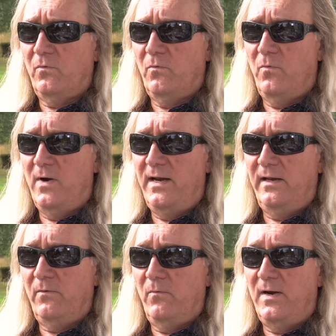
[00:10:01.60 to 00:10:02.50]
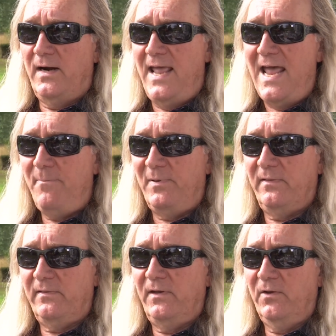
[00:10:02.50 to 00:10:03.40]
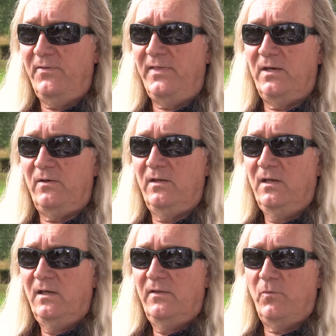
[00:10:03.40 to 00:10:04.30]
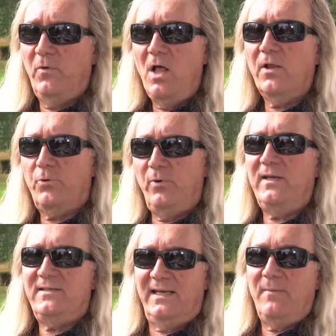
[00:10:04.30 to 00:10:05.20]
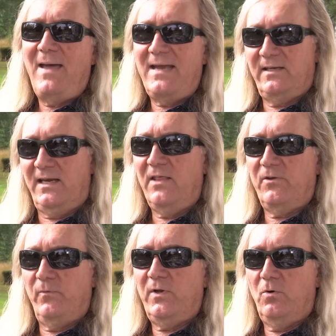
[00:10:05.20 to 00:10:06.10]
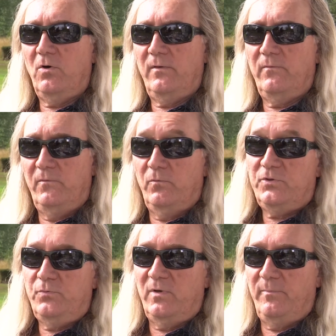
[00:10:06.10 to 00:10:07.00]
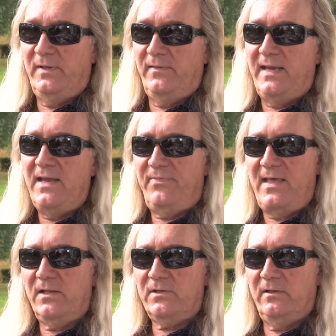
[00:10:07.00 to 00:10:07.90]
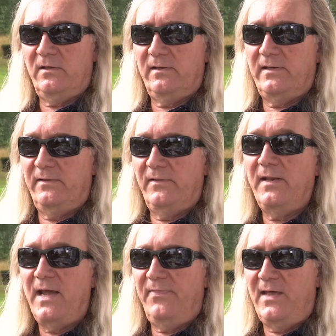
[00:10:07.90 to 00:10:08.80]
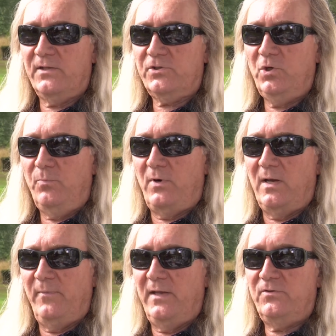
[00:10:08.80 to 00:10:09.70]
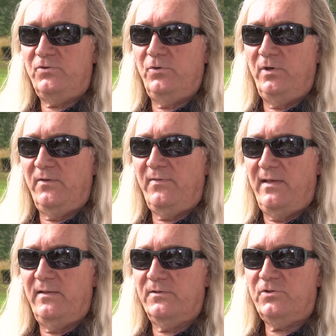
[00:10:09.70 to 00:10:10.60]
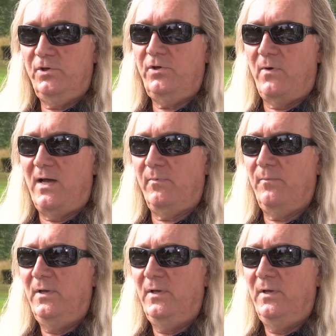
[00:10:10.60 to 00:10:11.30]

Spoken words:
when it happened, the only thing that we all agreed to get back together and record, which would have been the ninth Alice Cooper album, the eighth studio album.